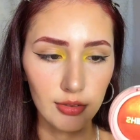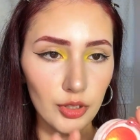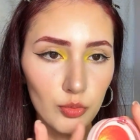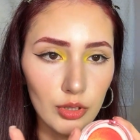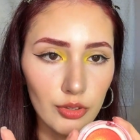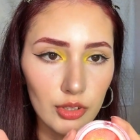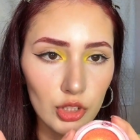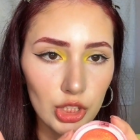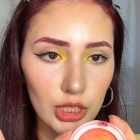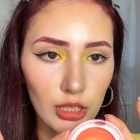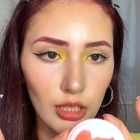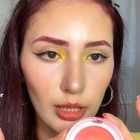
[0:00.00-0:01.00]
This one is
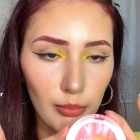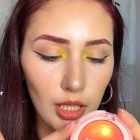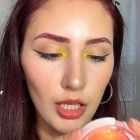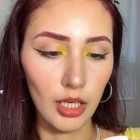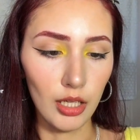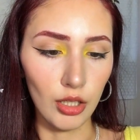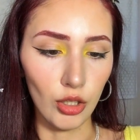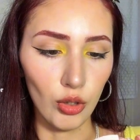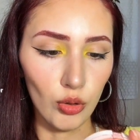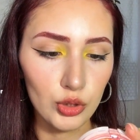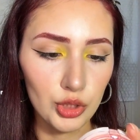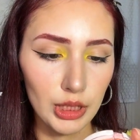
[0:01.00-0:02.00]
the Glam
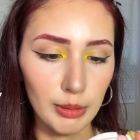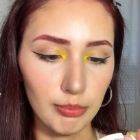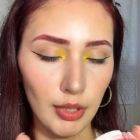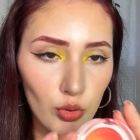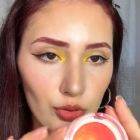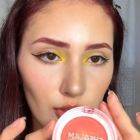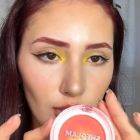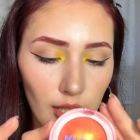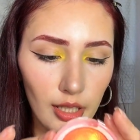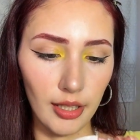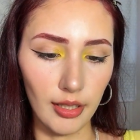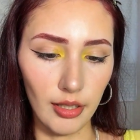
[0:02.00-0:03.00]
Glow Cheap Bouncy
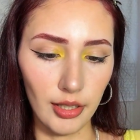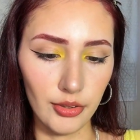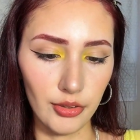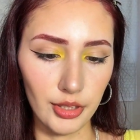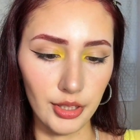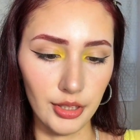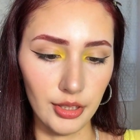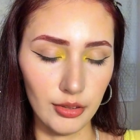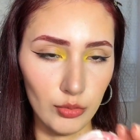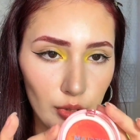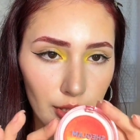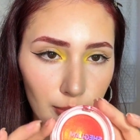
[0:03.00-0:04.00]
Highlighter
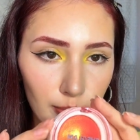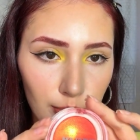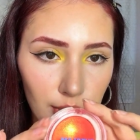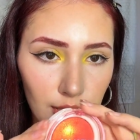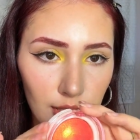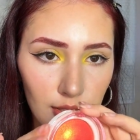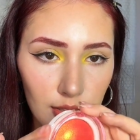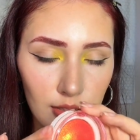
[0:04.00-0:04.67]
in Red Bean.